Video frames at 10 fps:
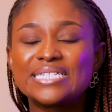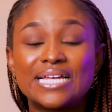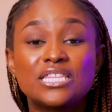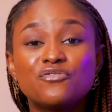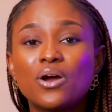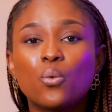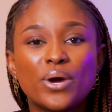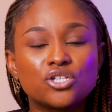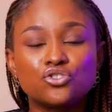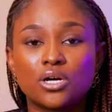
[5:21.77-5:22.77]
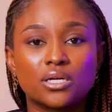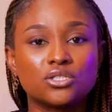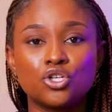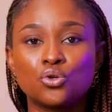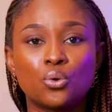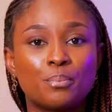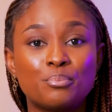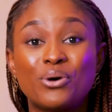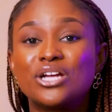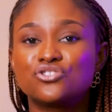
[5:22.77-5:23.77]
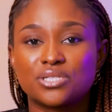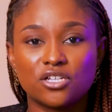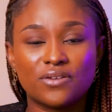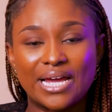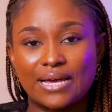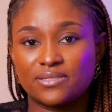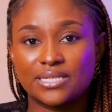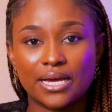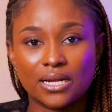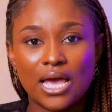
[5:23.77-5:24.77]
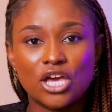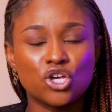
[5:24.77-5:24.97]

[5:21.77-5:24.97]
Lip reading: There are different ways you can, you know, brand yourself, like I've said.